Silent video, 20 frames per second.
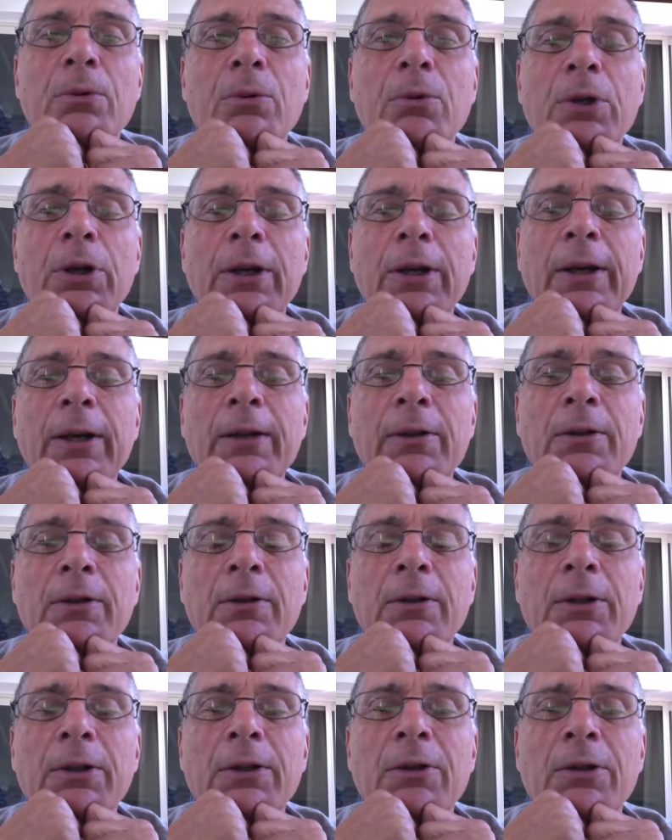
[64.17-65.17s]
look at
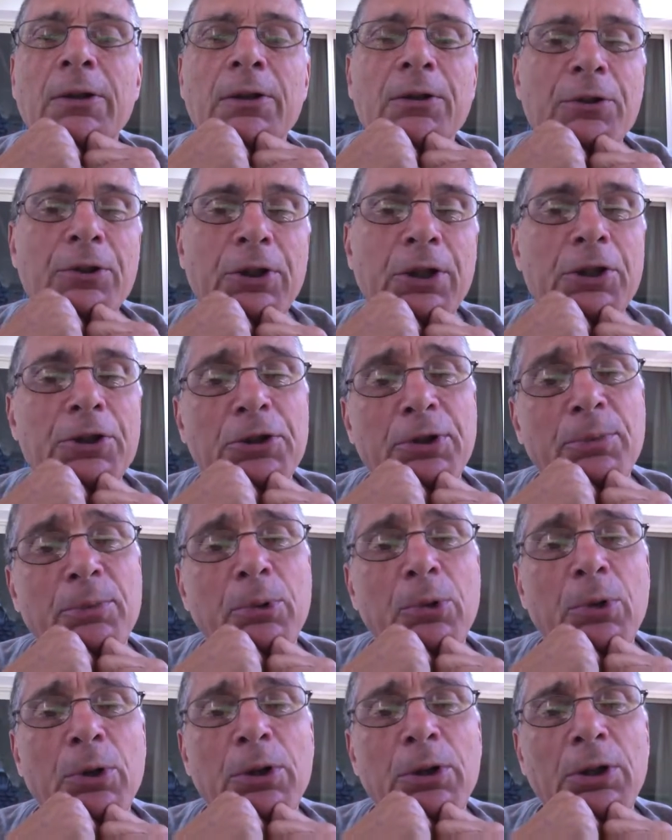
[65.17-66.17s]
on discussion
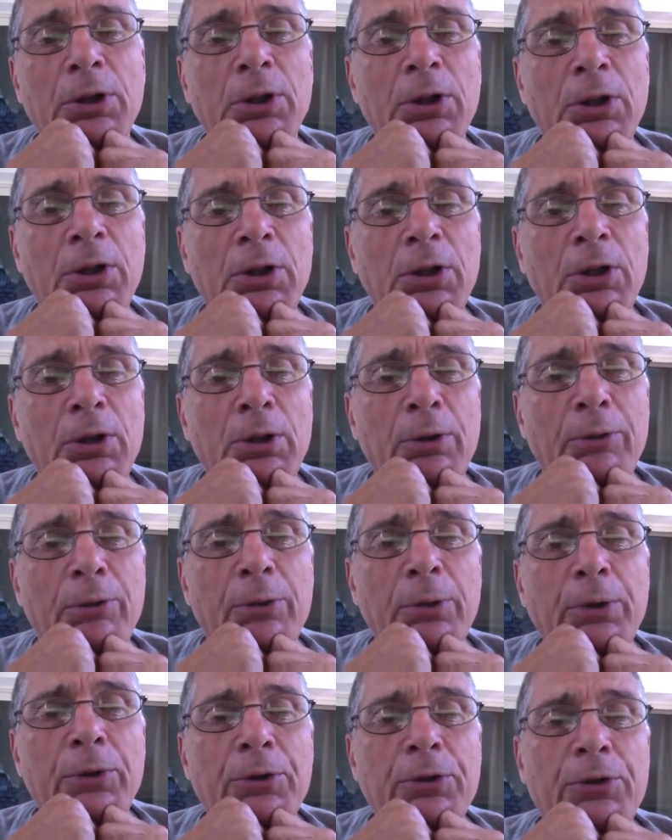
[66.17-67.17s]
board
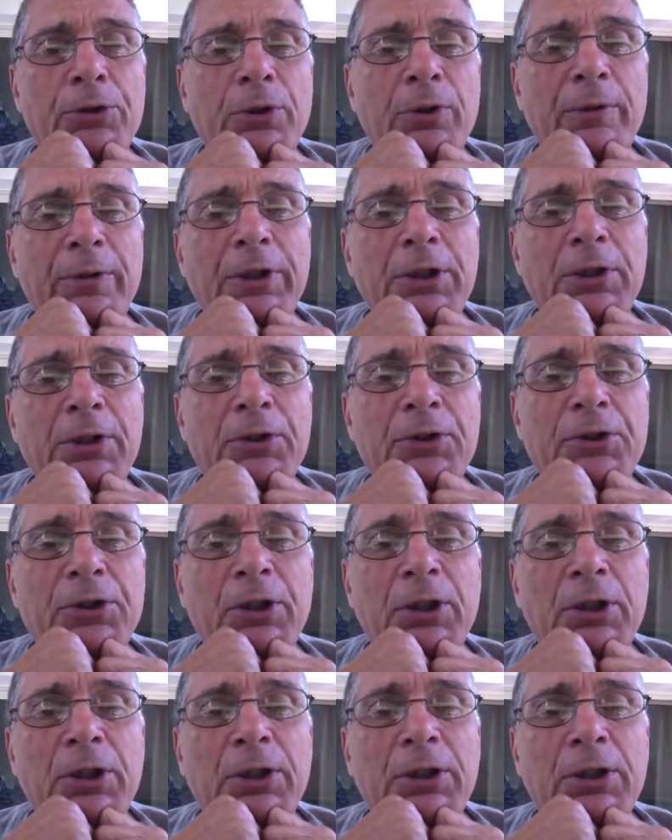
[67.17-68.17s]
for the survey
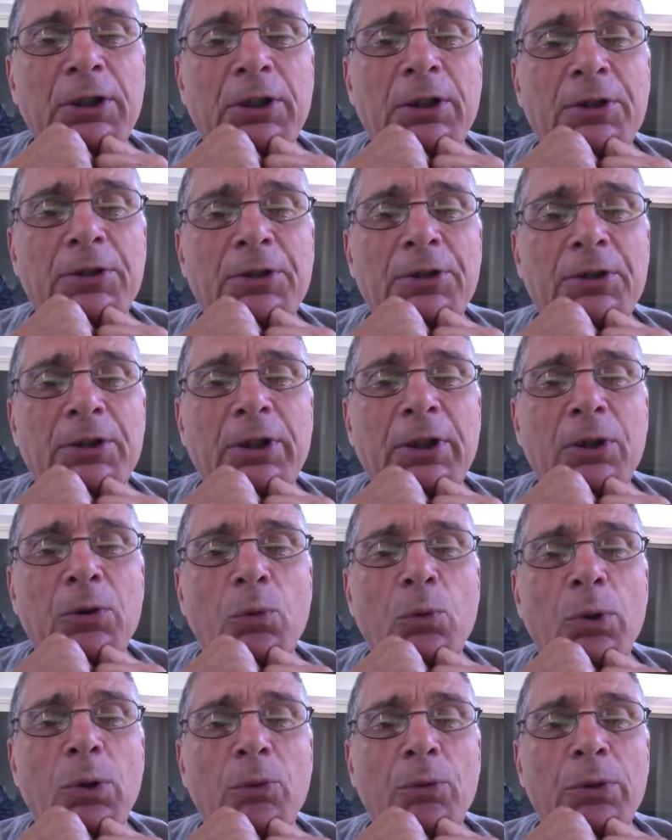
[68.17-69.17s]
design, I say,
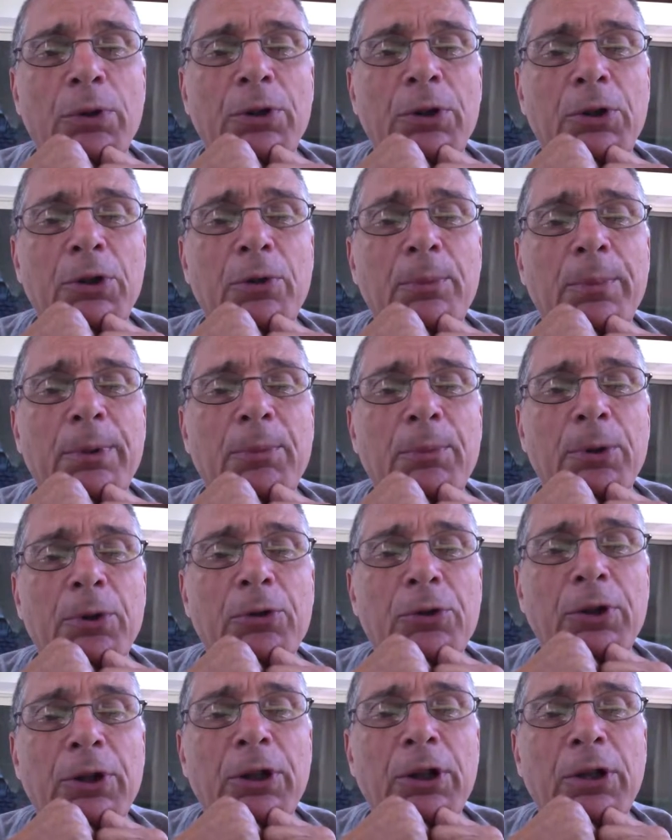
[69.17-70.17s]
what would you be
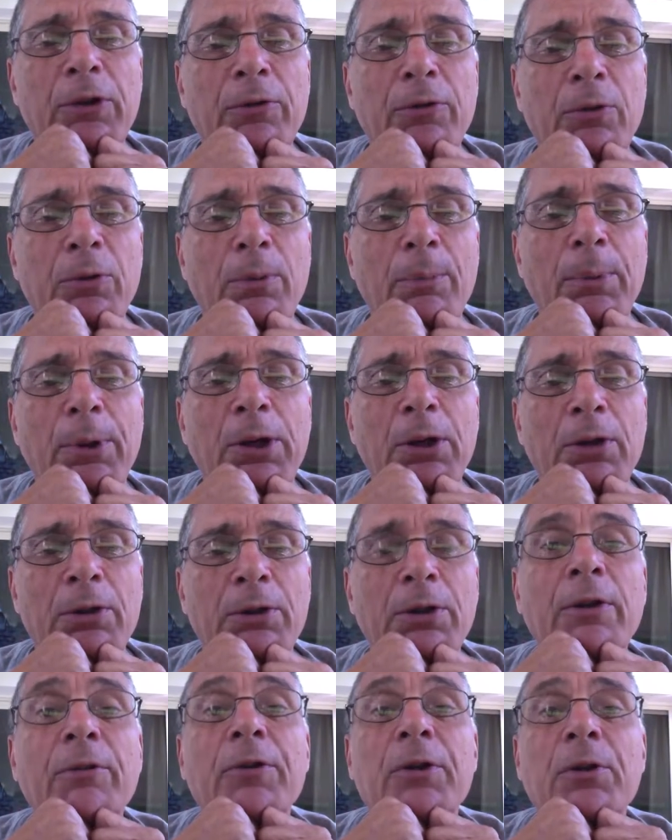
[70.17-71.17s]
most careful about
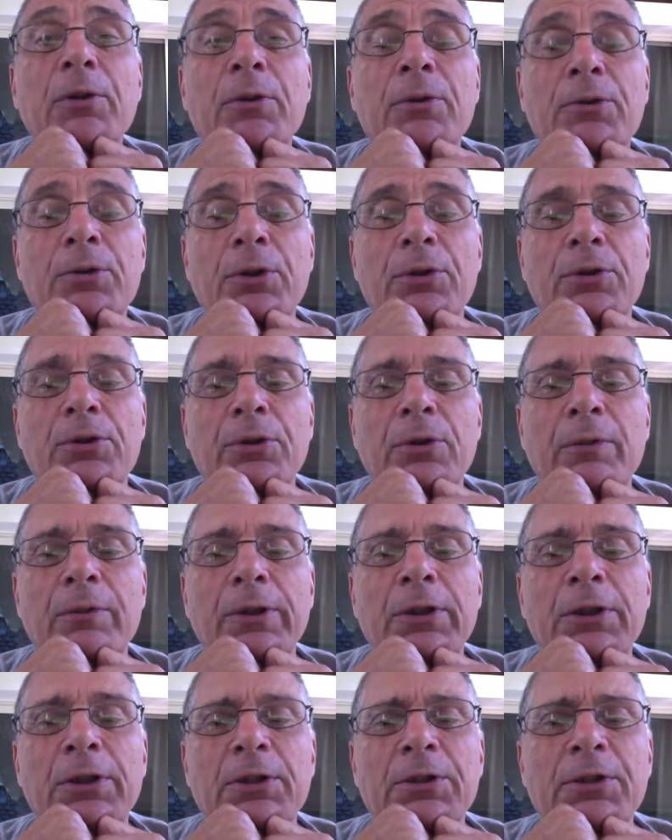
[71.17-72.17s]
if you use the
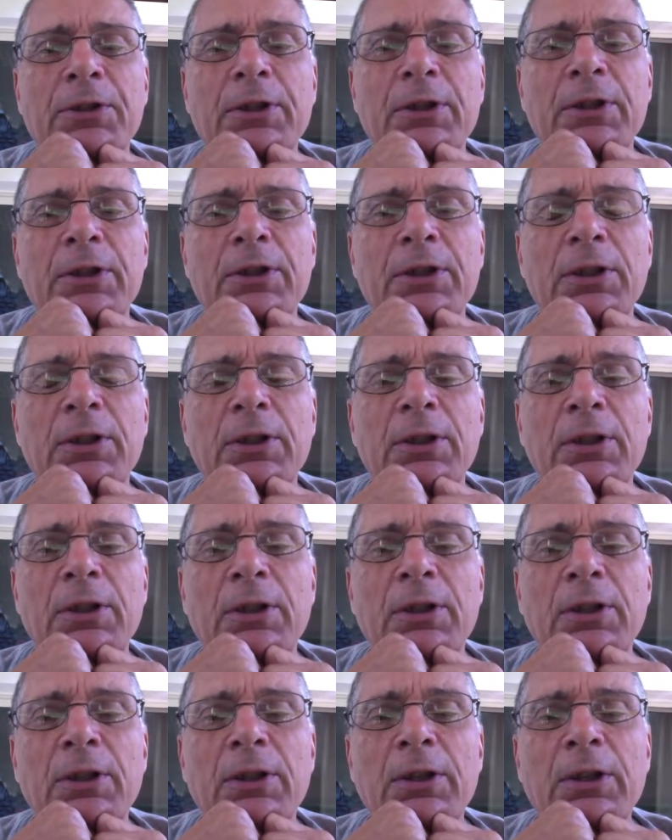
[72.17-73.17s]
survey design?
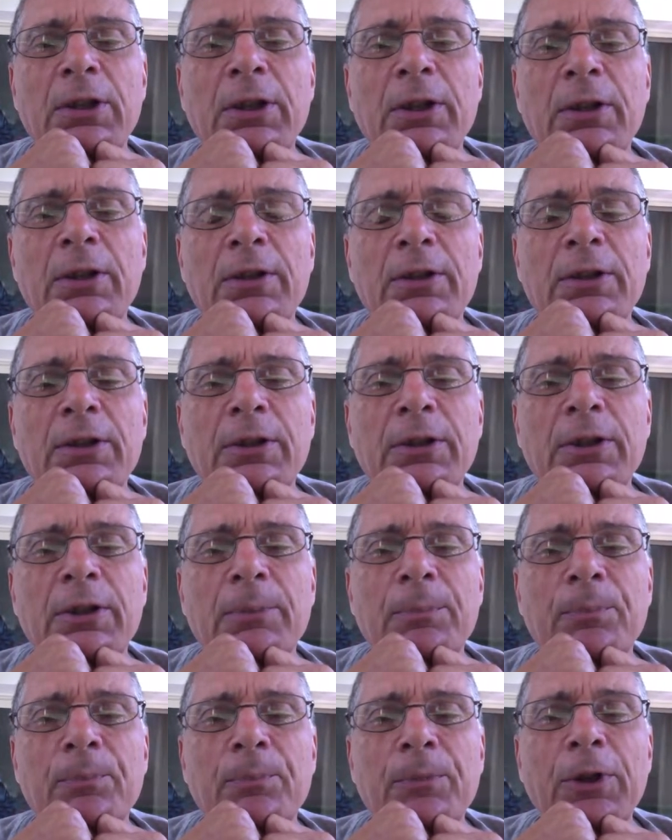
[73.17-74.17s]
And
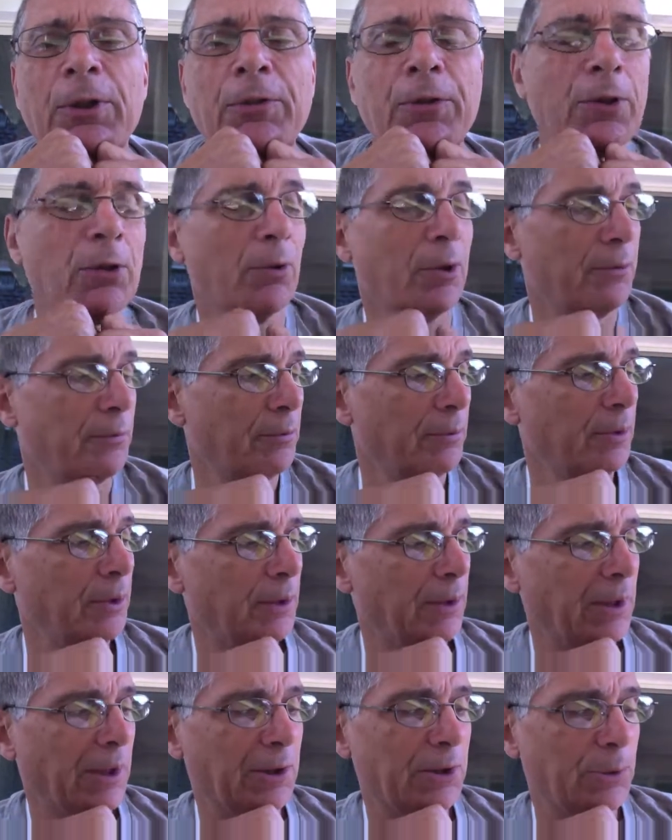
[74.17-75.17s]
if you look through the
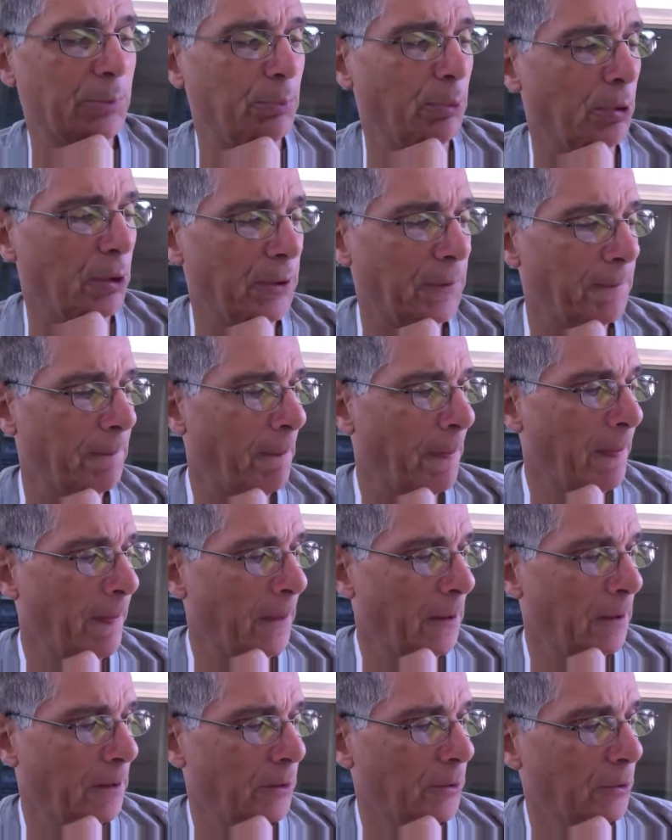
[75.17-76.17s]
textbook,
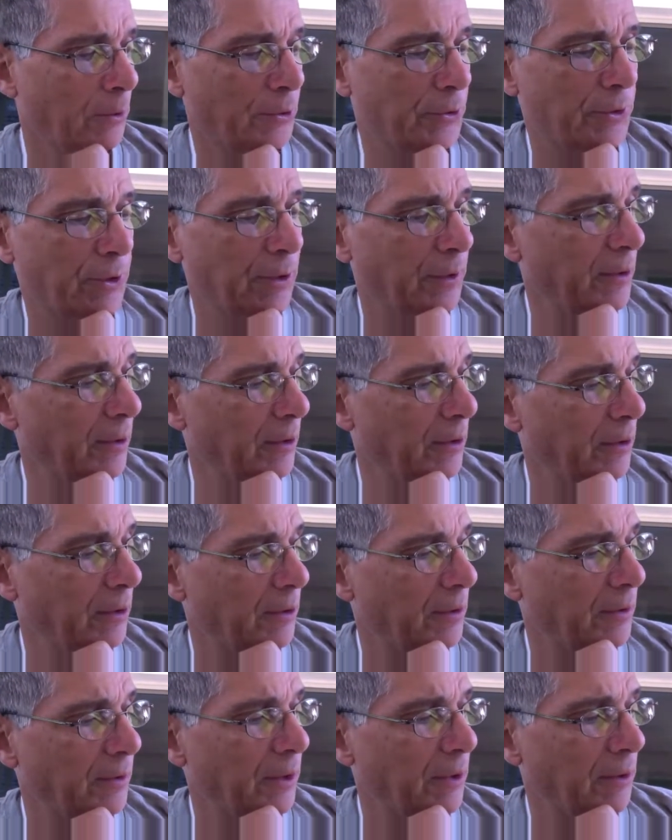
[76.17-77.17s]
you'll see that it
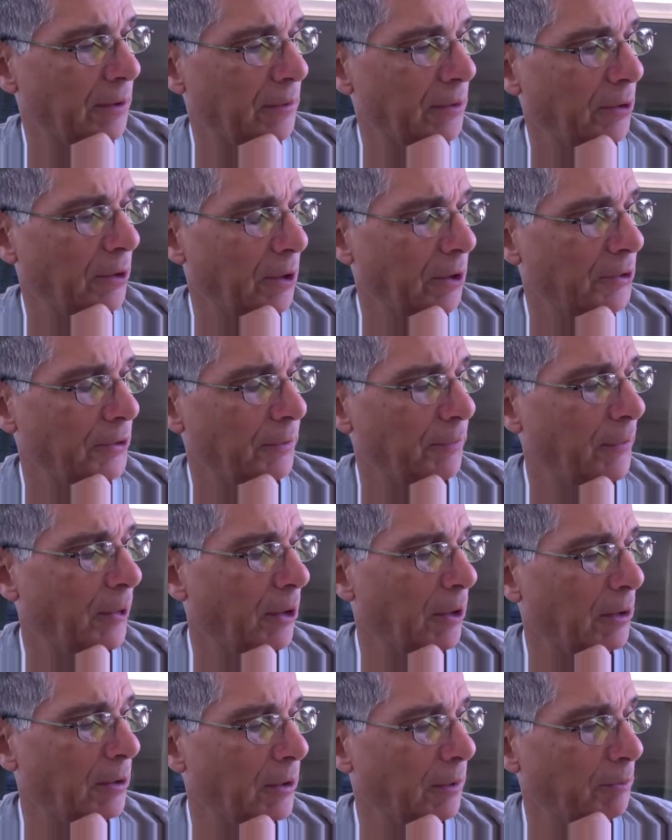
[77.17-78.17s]
talks
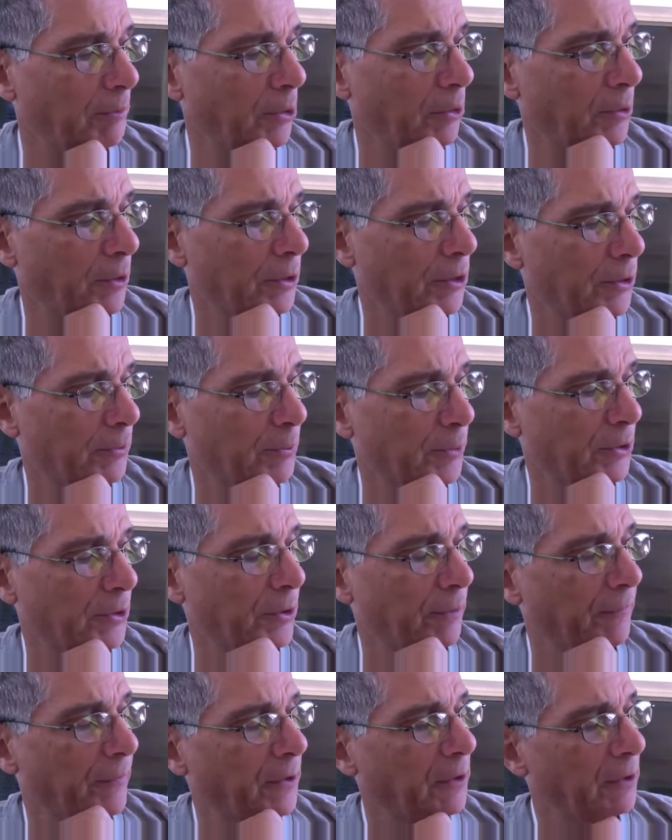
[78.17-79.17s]
about, I'm looking
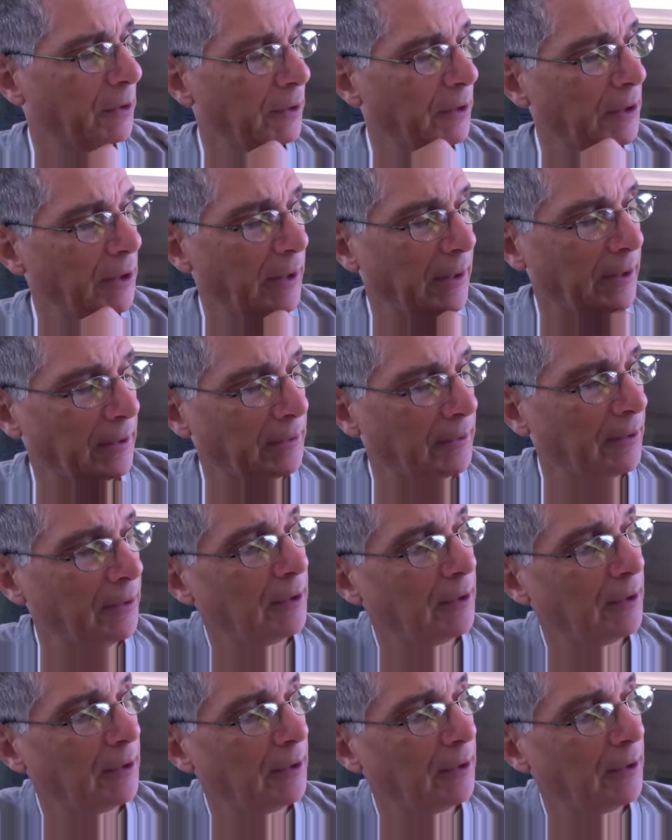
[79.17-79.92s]
specifically at